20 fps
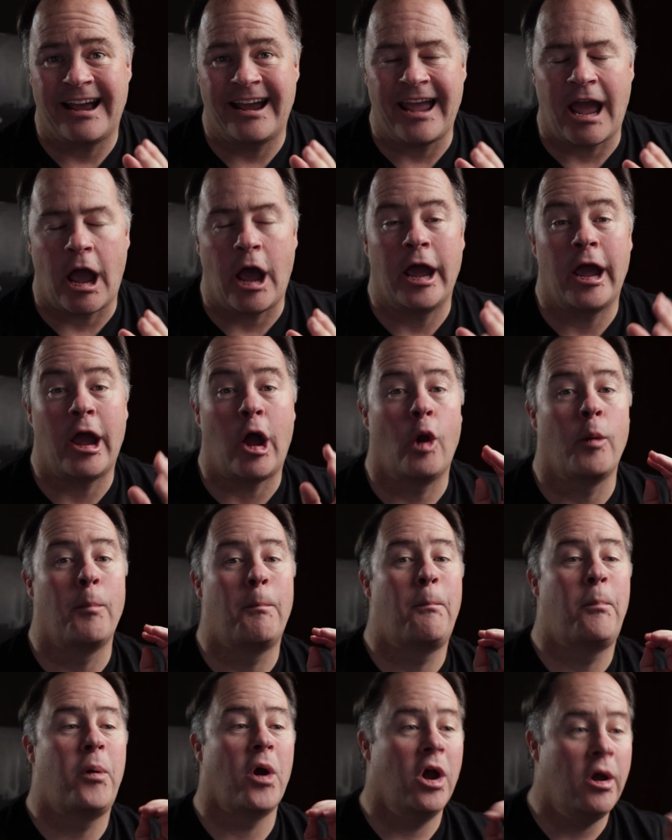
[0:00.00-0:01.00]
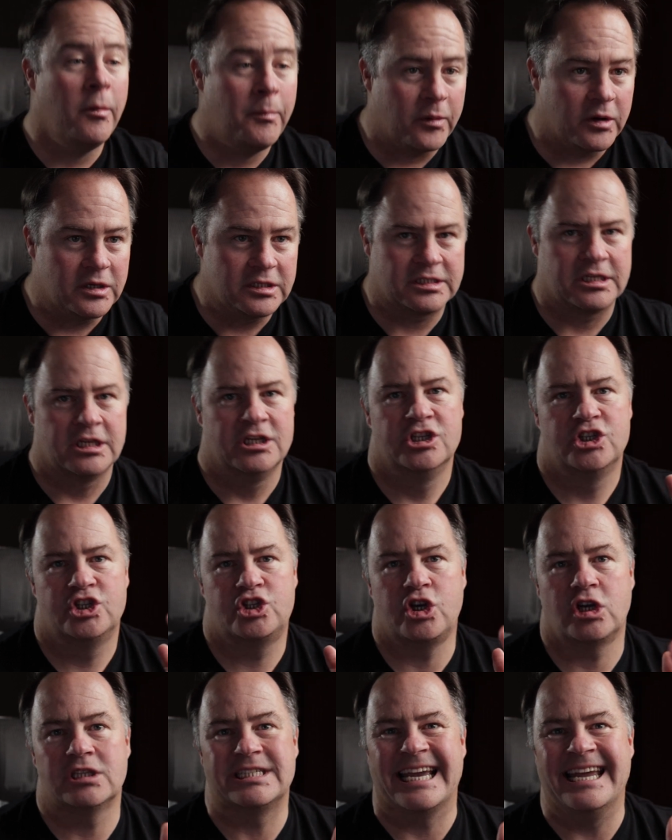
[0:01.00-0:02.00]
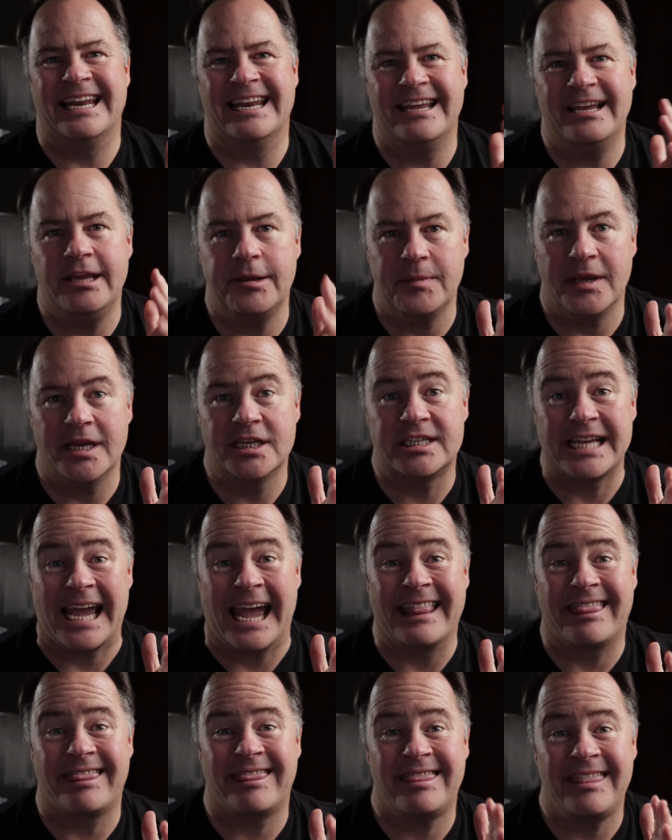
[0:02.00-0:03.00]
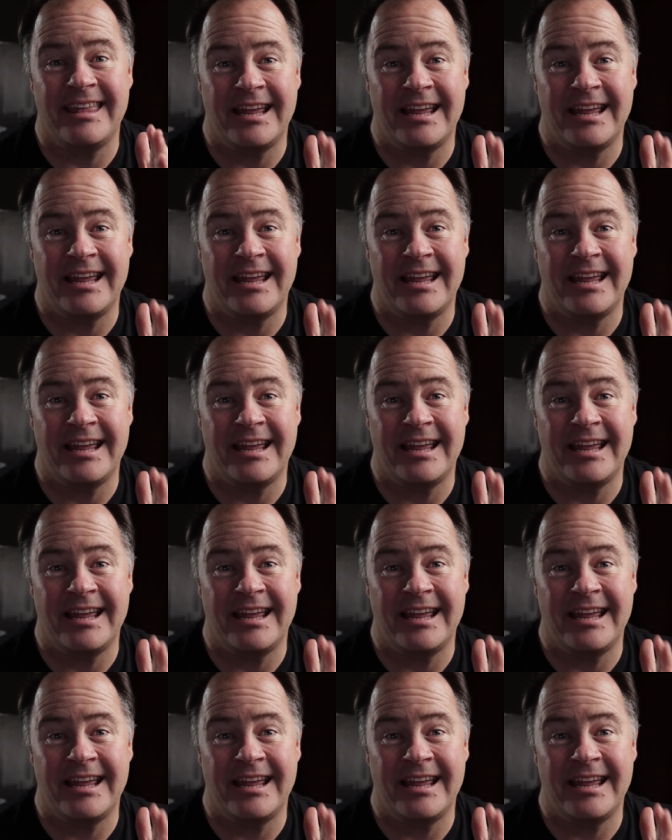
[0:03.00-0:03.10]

I on purpose shot an image at